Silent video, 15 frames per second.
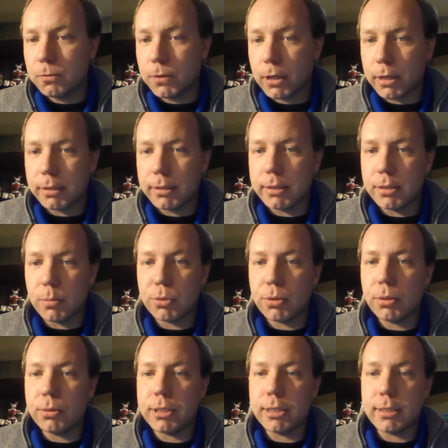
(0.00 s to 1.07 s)
far, this
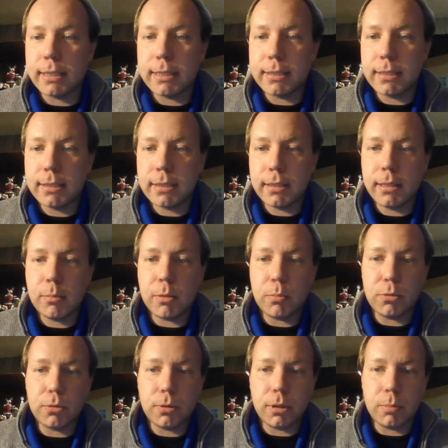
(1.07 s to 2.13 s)
approach has consistently been
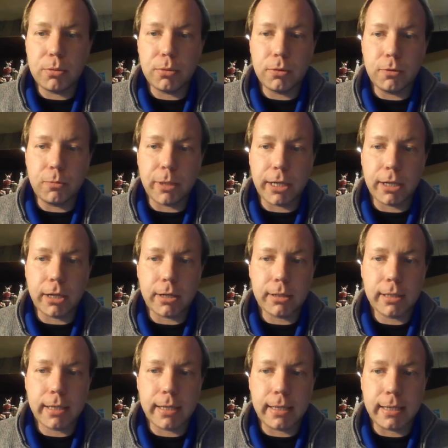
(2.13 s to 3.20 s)
approved by
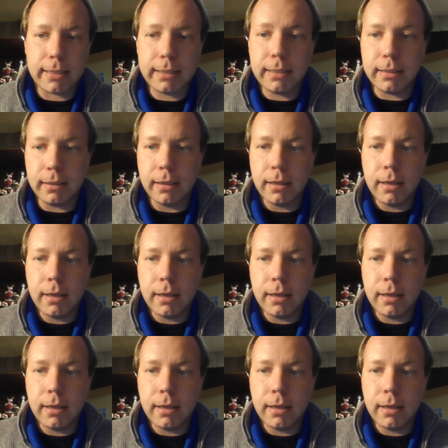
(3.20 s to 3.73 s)
Carla and Ankit,